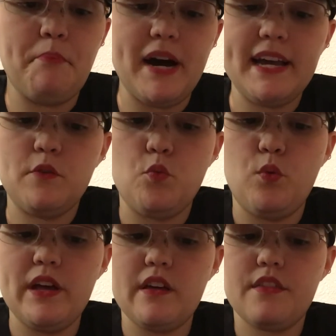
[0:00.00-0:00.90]
But
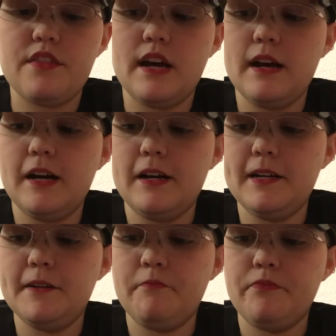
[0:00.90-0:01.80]
with
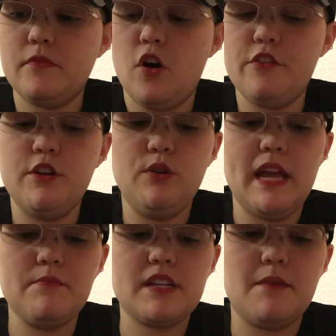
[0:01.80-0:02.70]
all the new
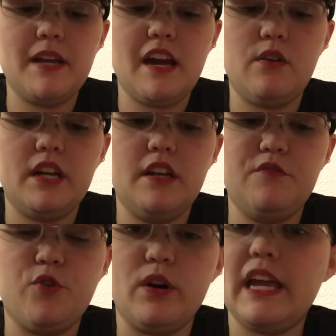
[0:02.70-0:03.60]
games coming out
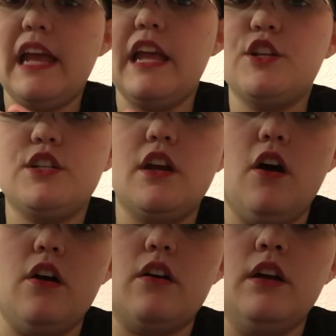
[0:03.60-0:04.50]
in 4K
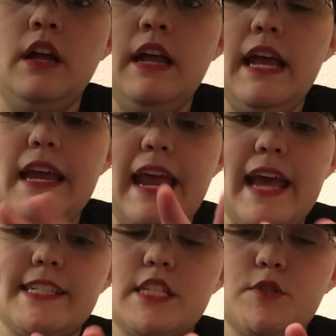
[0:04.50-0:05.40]
HDR,
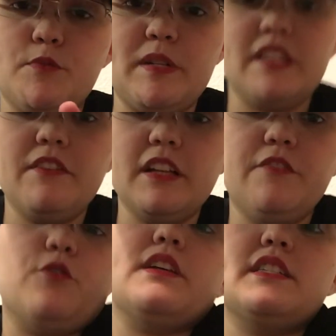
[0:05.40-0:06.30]
enhanced specifically
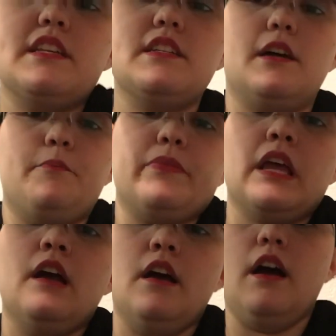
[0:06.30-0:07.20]
for this system,
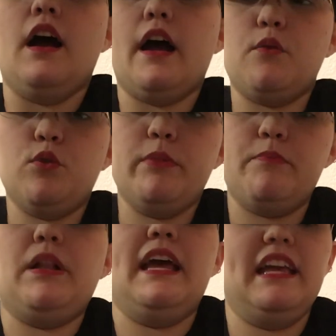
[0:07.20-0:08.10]
I will be
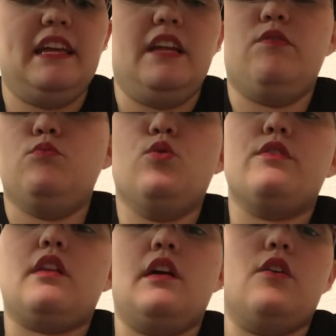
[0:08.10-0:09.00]
playing it even
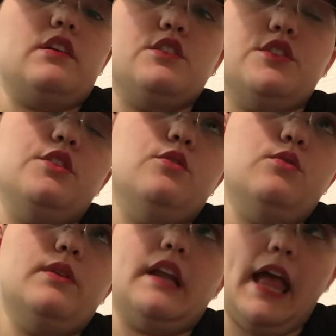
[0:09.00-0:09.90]
more than I already
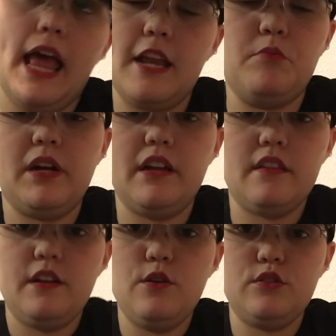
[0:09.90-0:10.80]
do, and anybody
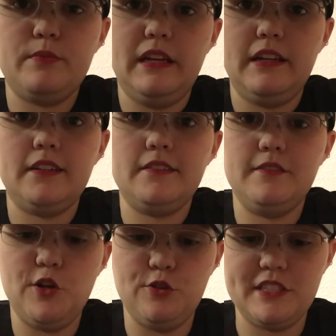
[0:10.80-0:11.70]
that knows me
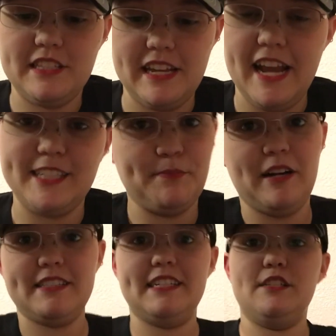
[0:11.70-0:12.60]
knows that
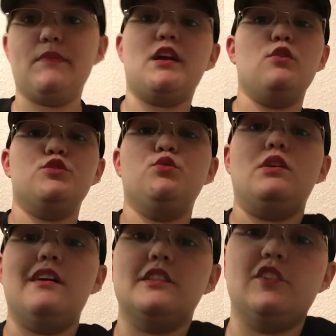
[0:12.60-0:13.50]
Xbox is my go-to
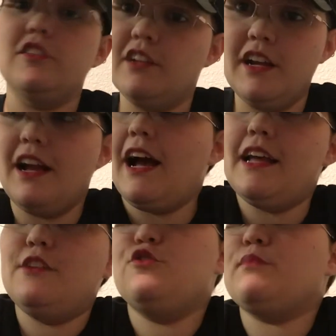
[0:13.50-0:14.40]
console. I
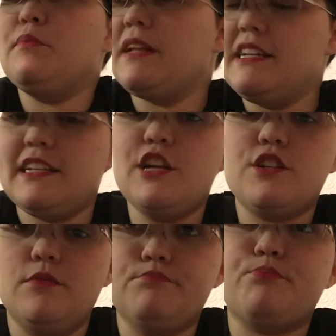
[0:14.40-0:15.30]
use my
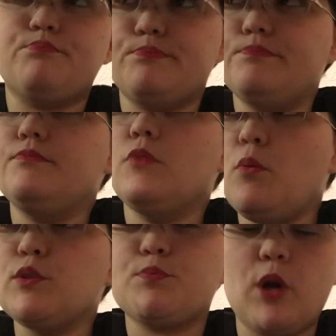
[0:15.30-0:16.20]
PlayStation
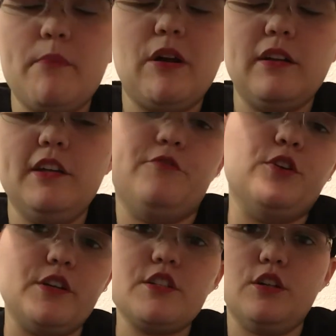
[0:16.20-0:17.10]
almost primarily
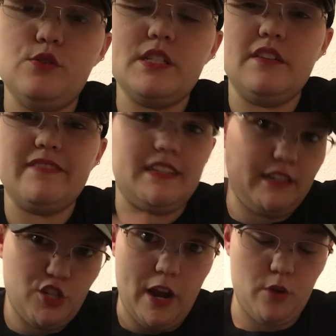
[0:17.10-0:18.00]
for exclusives
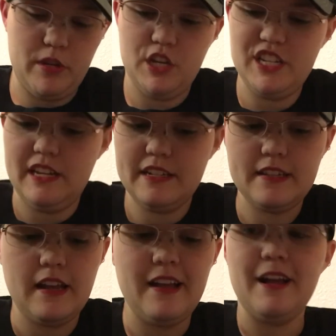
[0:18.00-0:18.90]
like
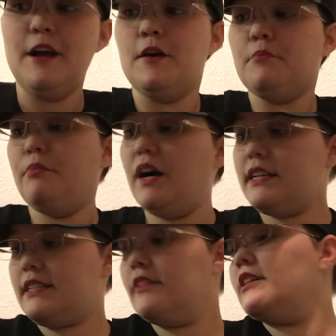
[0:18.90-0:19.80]
JRPGs.
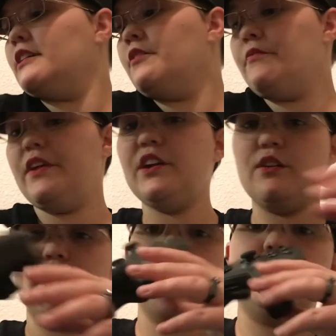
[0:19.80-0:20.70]
But there
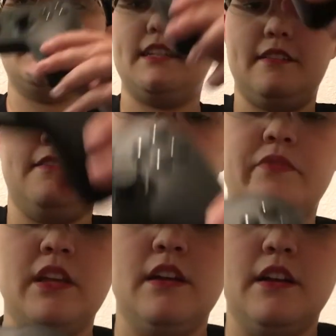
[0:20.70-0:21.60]
you have it.
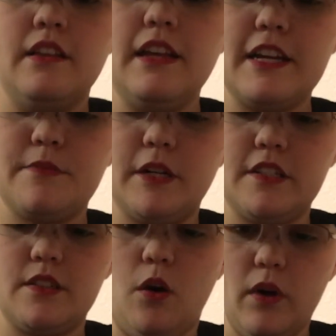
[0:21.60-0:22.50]
The
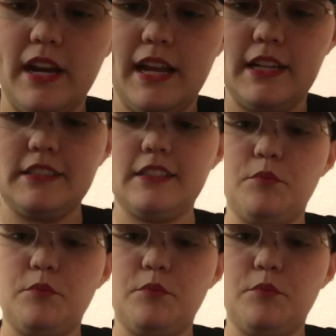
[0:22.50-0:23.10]
Xbox One X